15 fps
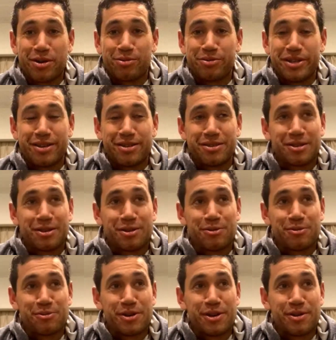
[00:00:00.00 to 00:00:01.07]
old now.
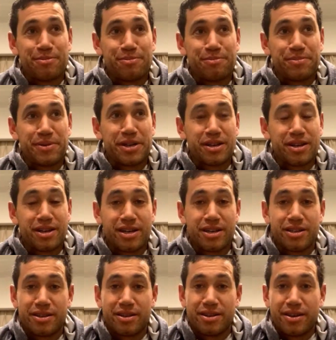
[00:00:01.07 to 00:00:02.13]
So, but
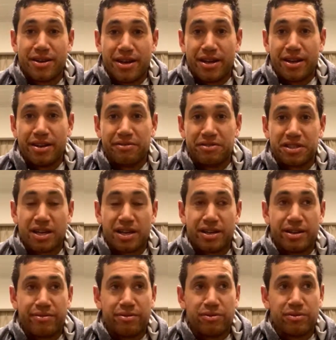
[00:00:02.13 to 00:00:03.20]
hey, never say
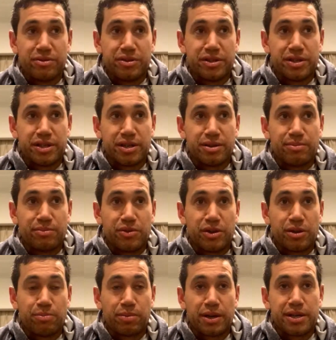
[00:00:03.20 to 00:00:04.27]
never. And
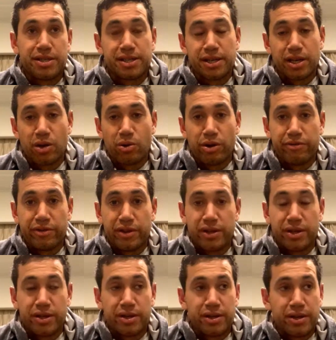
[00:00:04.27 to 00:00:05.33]
the players that go over
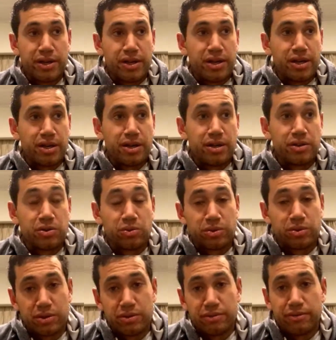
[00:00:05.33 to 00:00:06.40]
there, talk
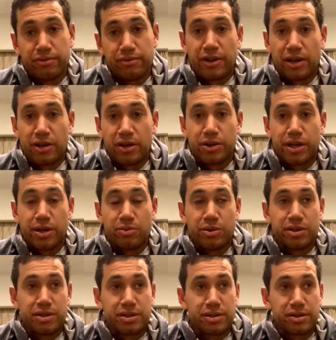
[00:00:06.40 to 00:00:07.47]
to fellow
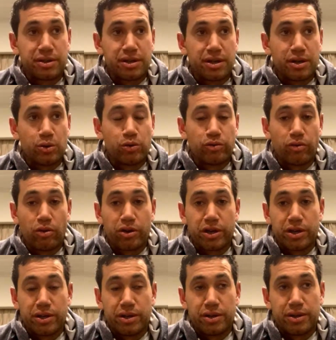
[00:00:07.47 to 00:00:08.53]
Kiwis, Luke
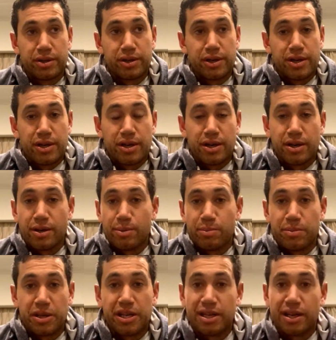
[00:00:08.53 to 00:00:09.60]
Ronke.
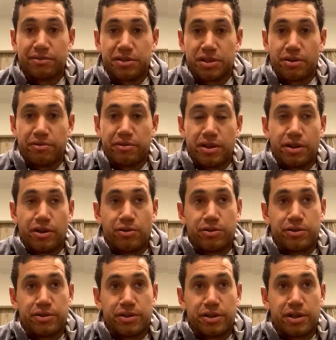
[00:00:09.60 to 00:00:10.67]
He loves it over there,
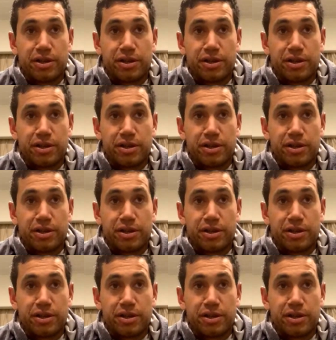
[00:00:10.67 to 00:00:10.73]
and